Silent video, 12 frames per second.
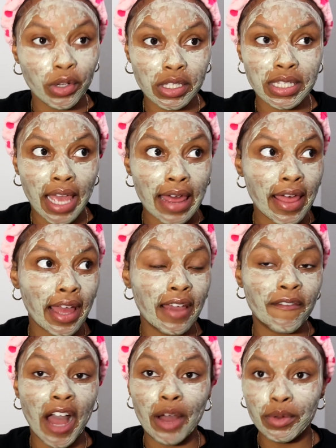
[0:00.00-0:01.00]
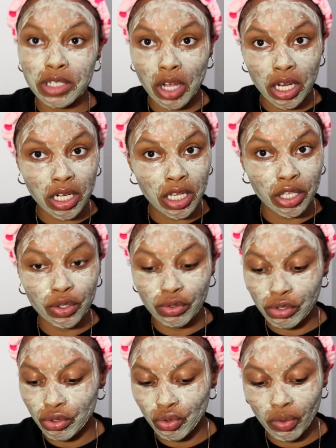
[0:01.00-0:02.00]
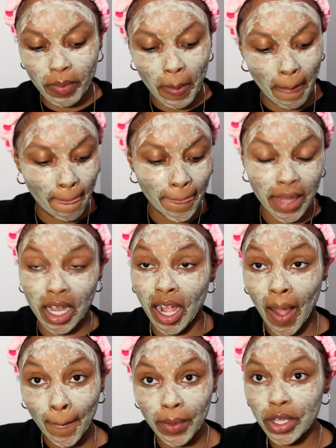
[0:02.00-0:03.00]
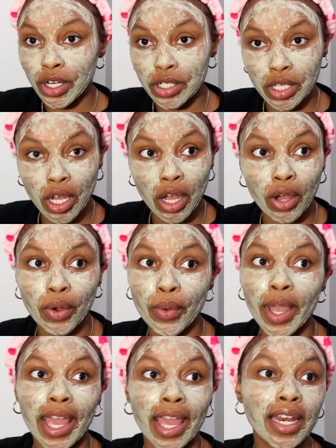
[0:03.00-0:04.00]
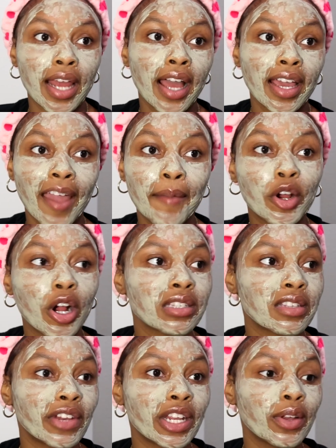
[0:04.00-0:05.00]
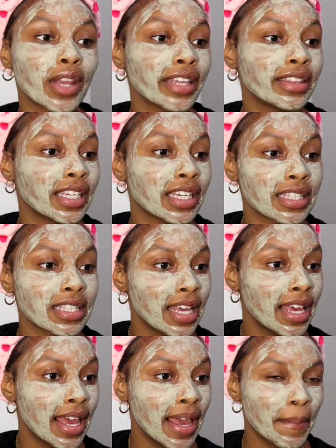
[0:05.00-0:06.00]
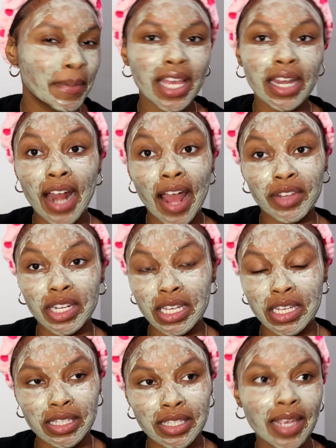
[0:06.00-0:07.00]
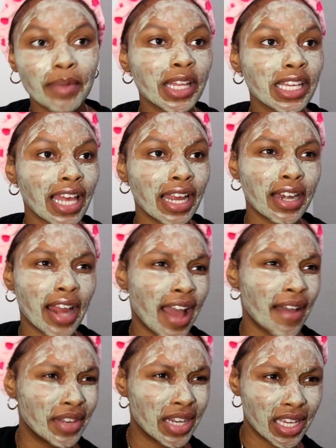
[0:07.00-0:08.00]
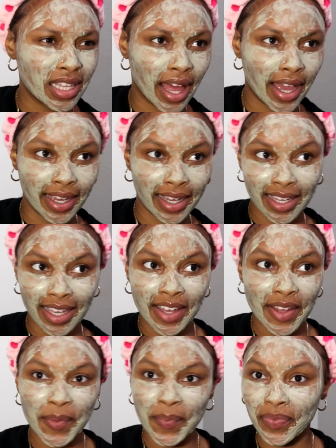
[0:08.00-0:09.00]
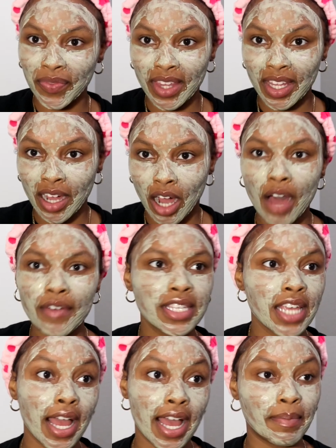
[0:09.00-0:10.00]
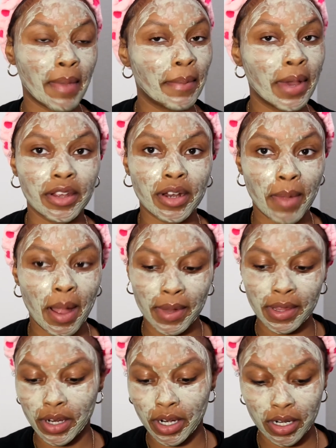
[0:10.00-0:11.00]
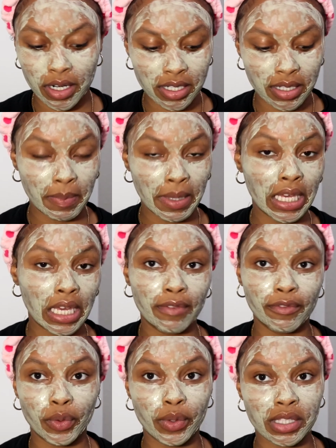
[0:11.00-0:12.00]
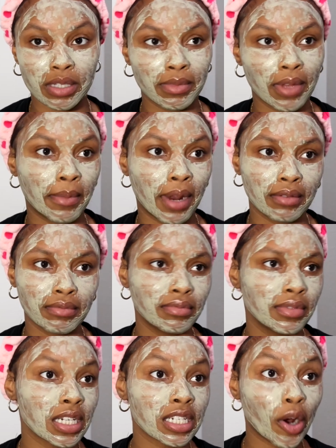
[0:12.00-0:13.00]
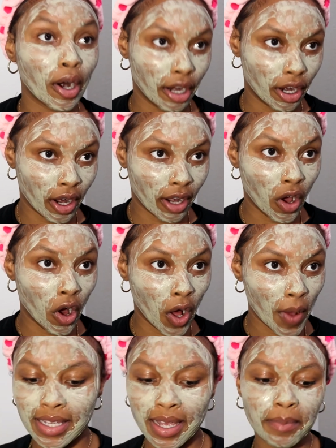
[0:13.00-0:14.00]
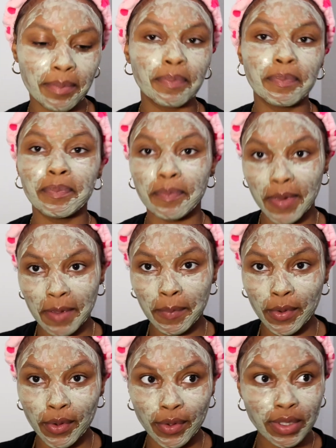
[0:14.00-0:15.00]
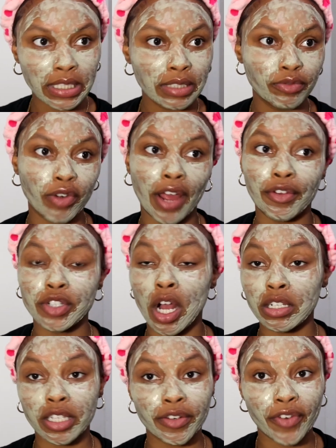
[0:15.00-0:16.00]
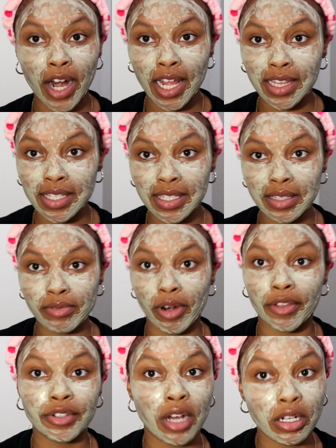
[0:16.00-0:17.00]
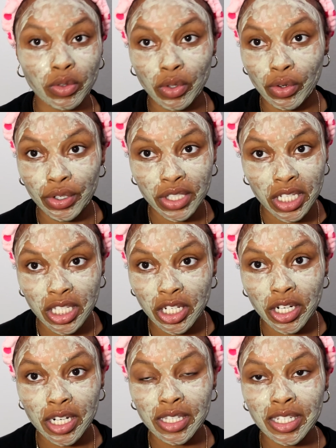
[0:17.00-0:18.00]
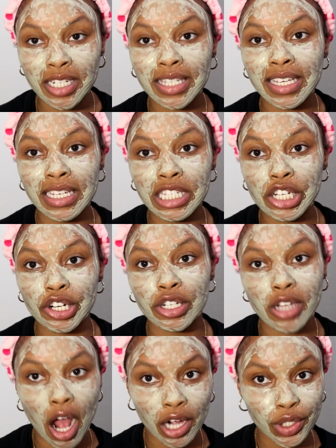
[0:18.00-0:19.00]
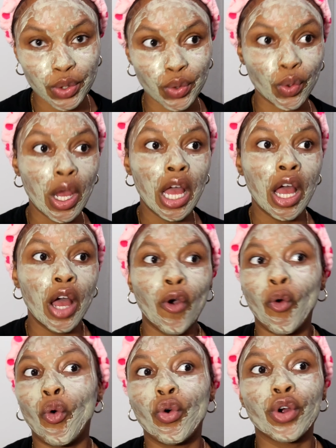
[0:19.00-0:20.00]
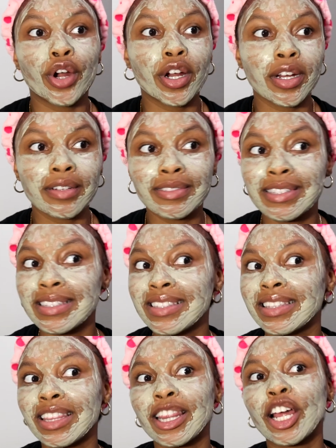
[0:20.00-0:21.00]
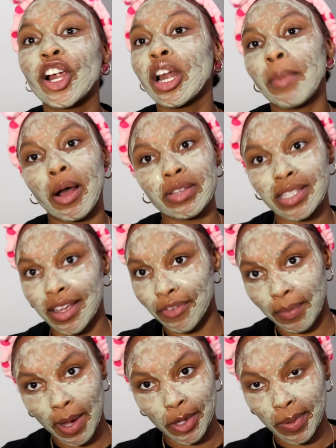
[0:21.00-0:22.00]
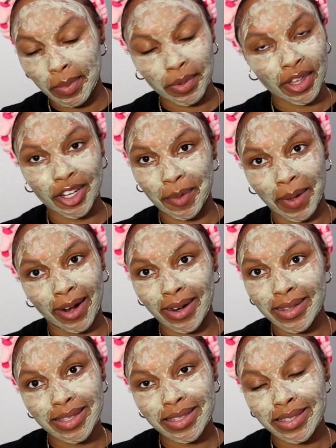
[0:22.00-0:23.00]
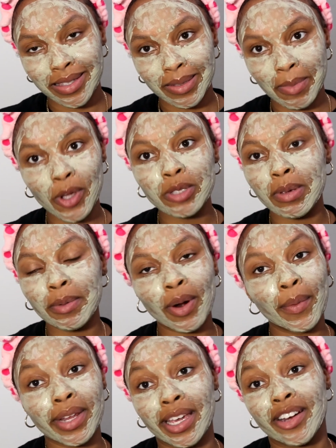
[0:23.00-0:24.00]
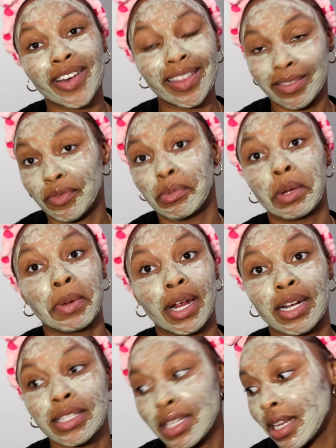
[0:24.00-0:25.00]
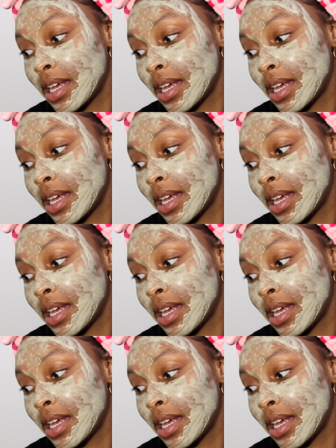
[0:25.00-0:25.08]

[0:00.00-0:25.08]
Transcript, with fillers: will say that if I was on YouTube a couple years ago and I came across a video like this, because I didn't have any siblings, I didn't have any, like, obviously I had my mother, and my mother is a big influence, and I'm not discrediting her at all. Some people rather talk to their friends, rather talk to an older sister. It's just easier to talk to or learn about stuff from other people than your parents. Most people don't want to hear nothing from their parents, and,